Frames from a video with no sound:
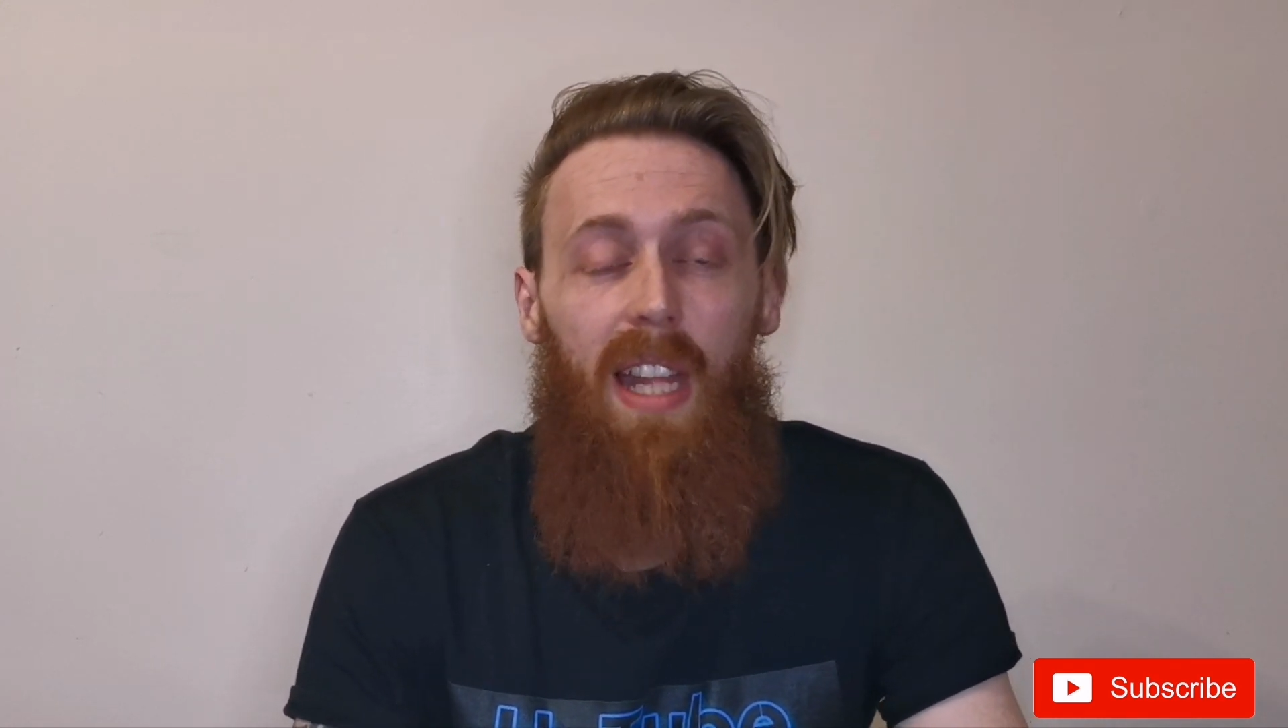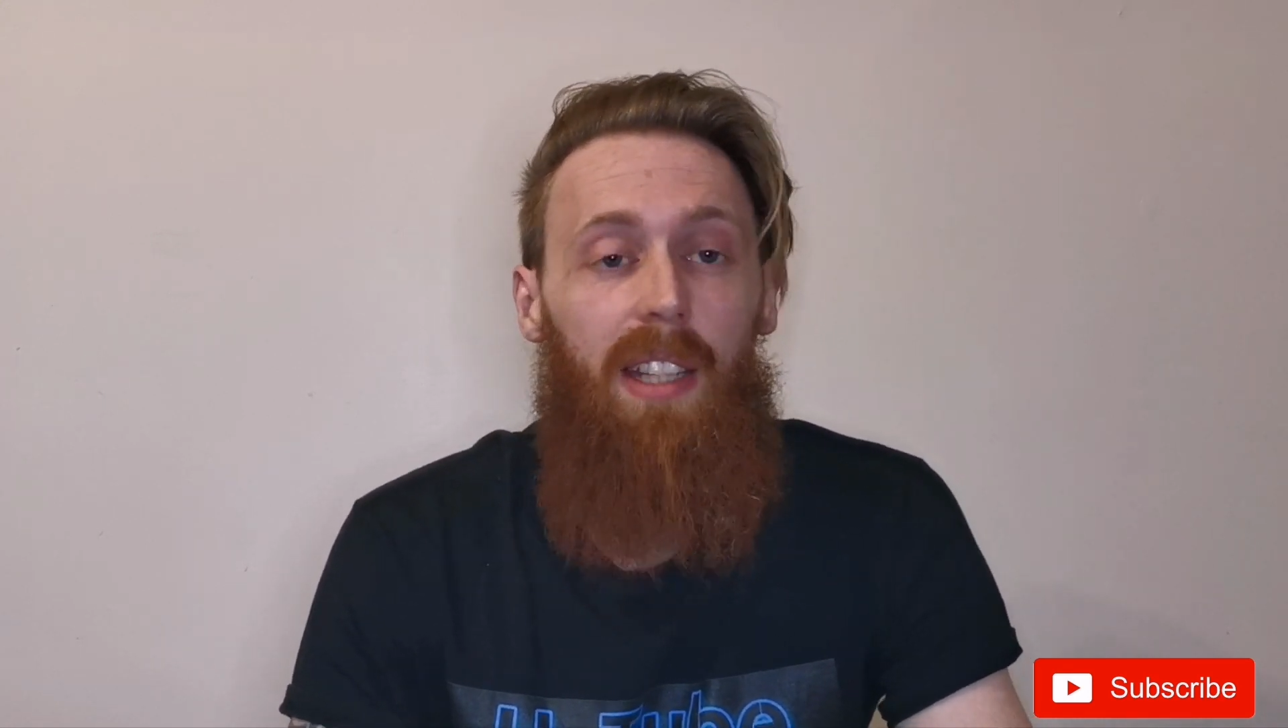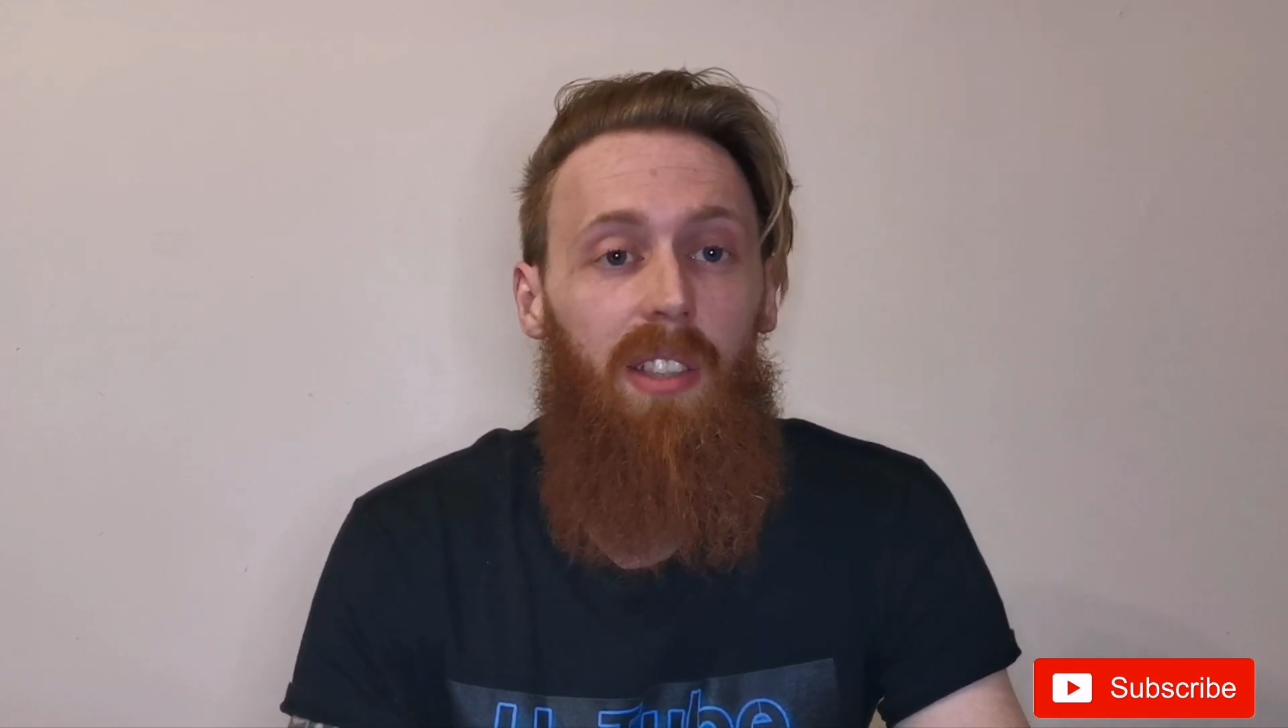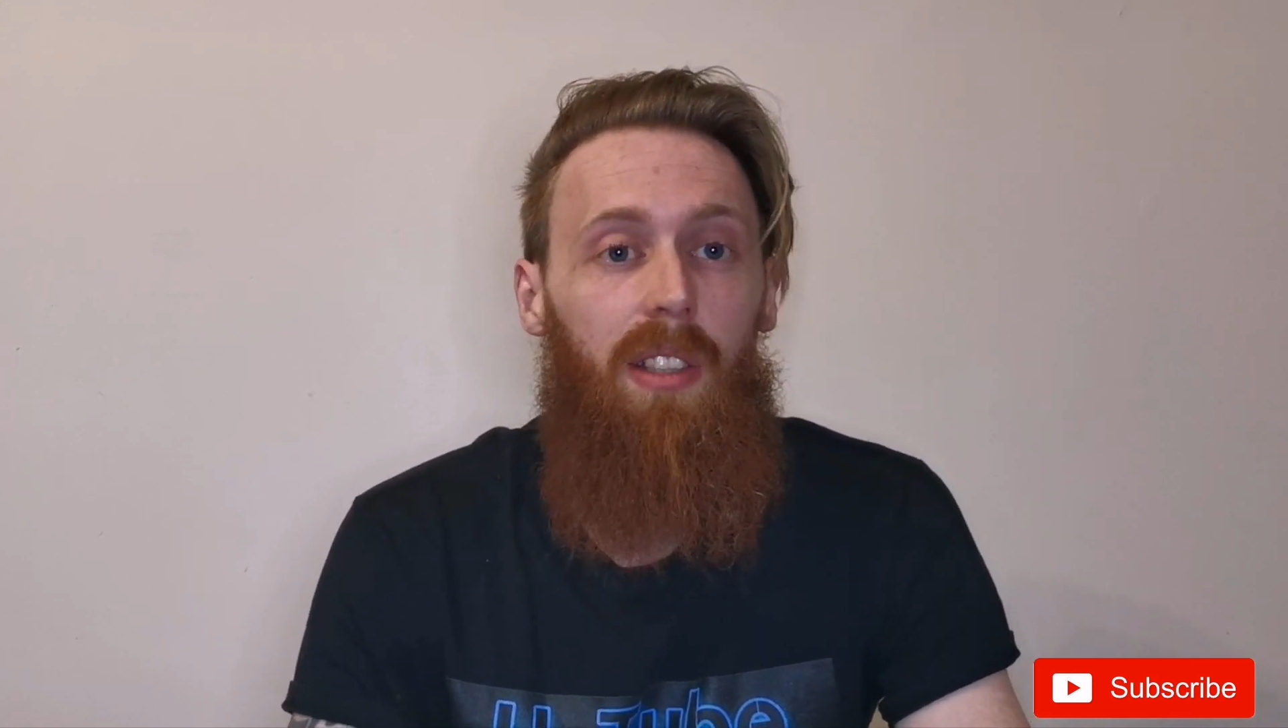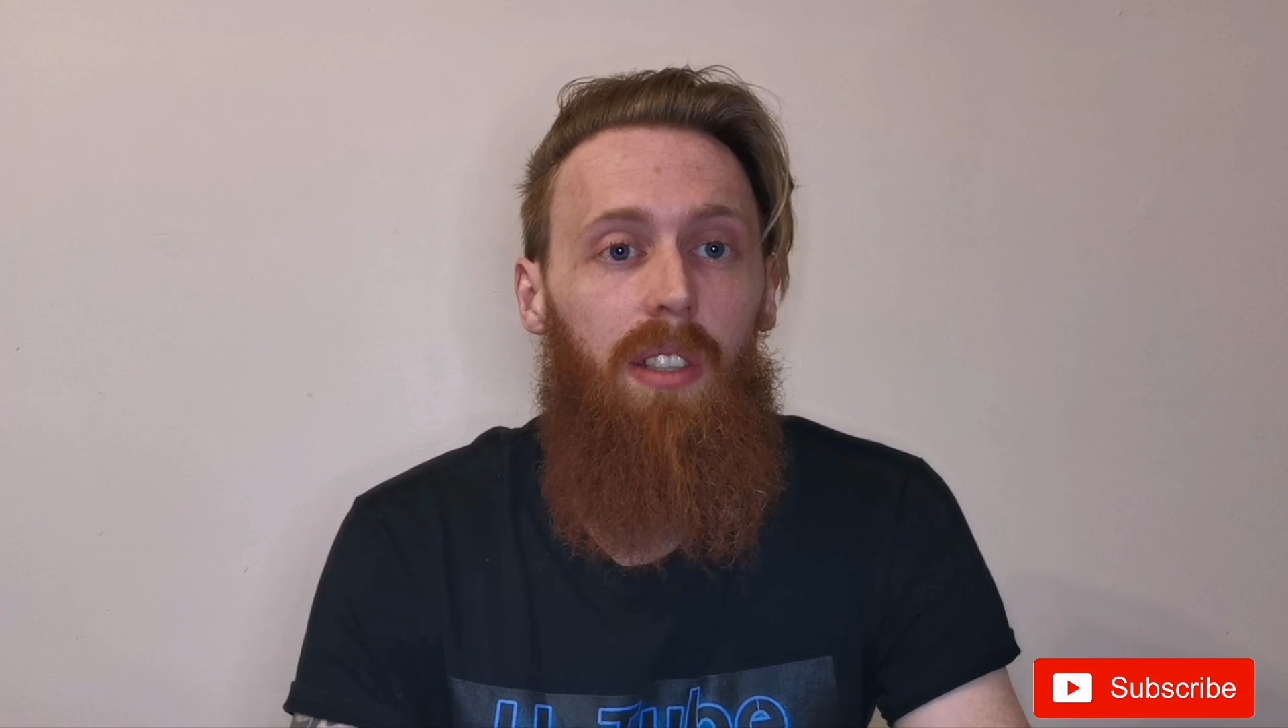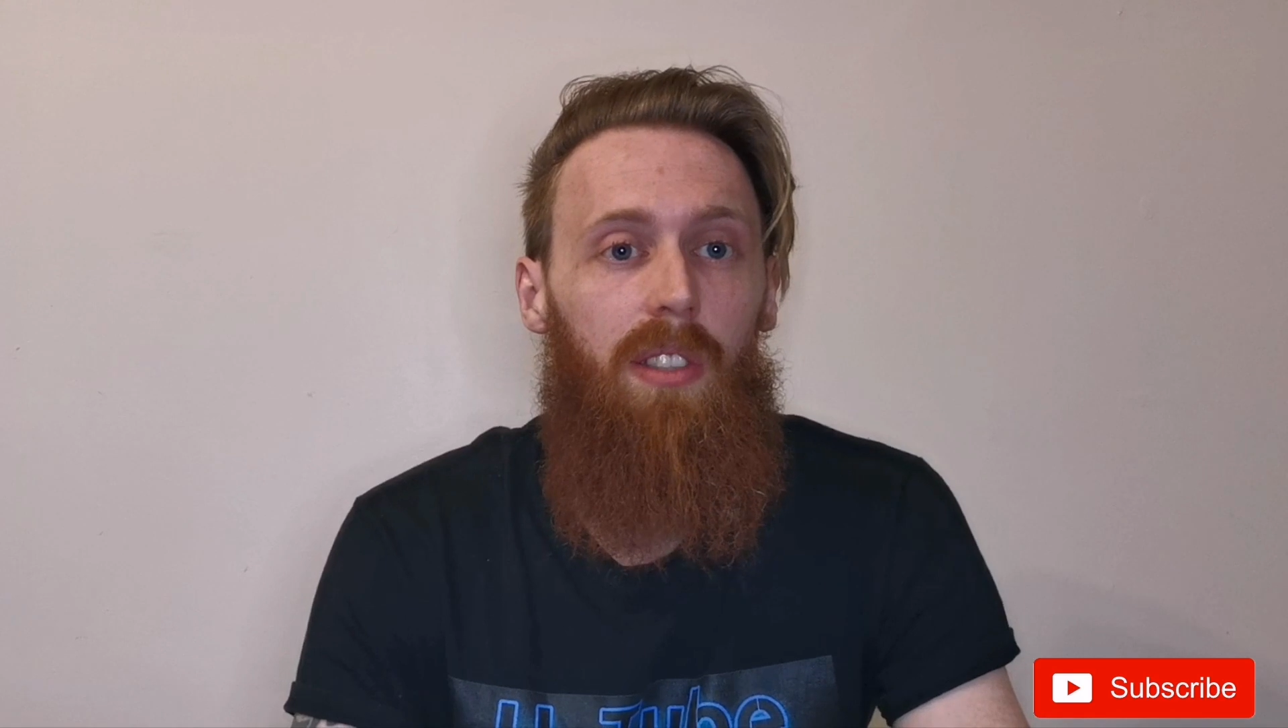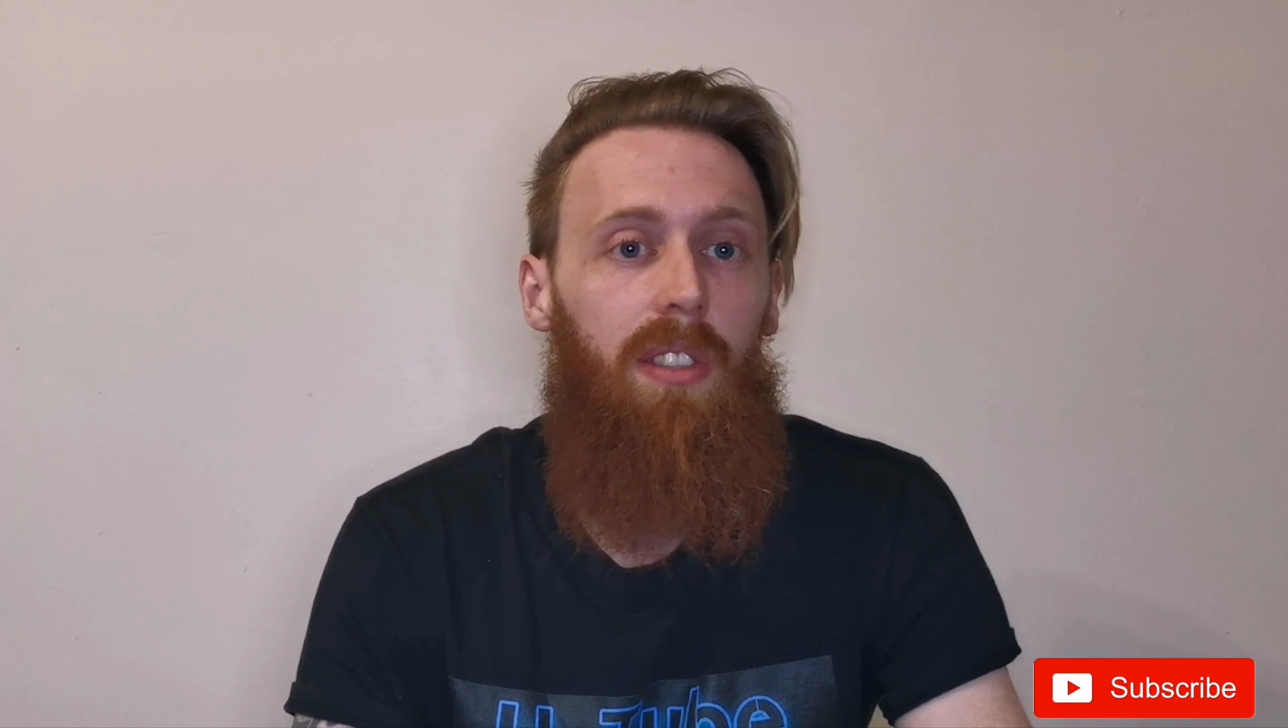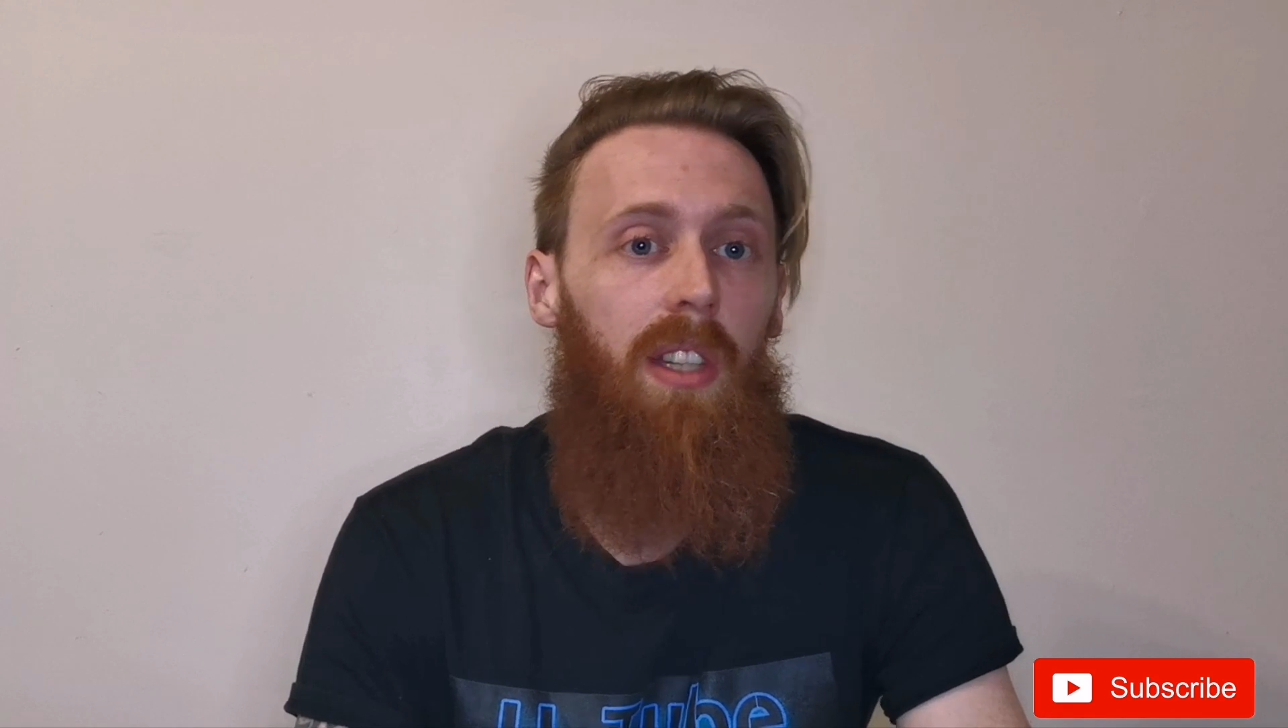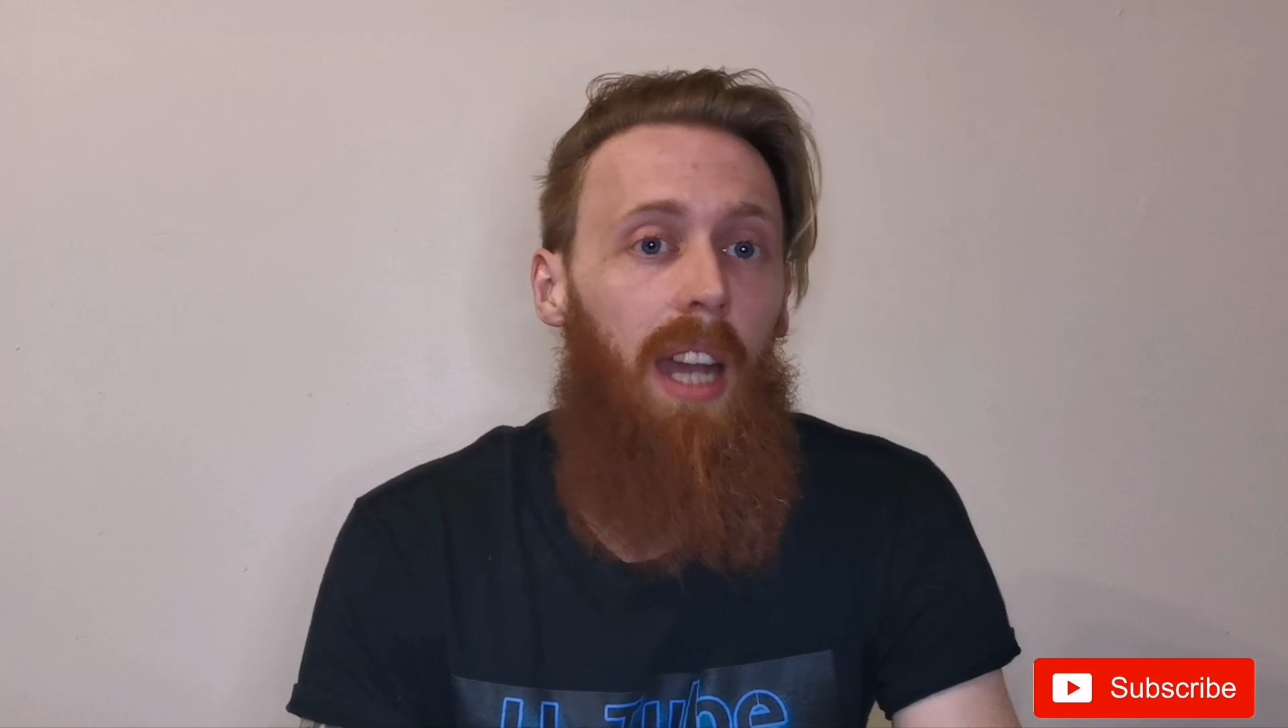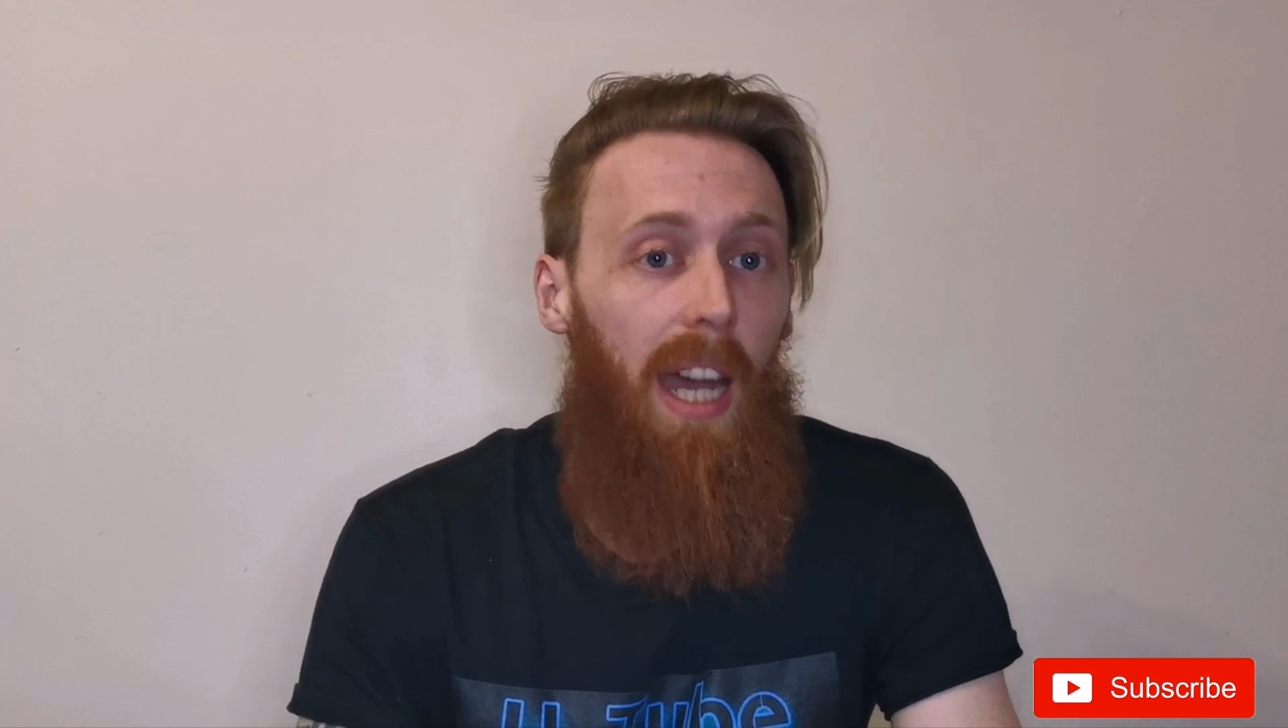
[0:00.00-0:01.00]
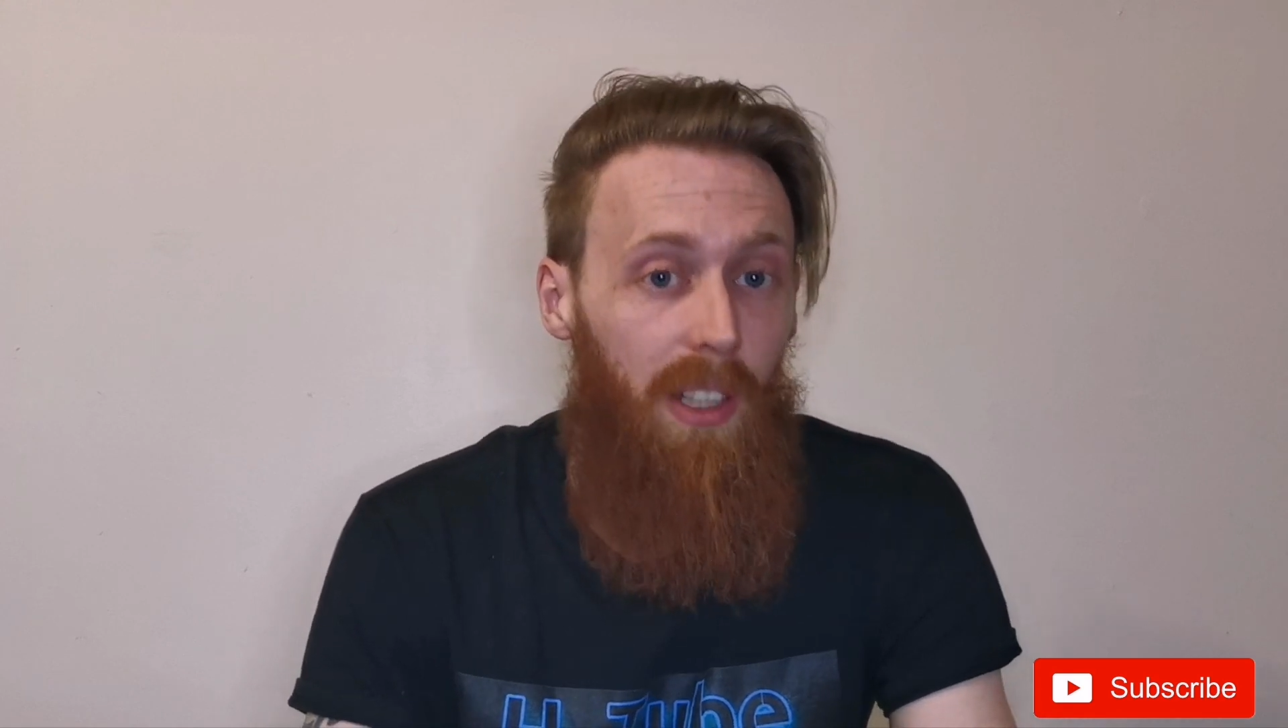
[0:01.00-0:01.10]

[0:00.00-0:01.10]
standards,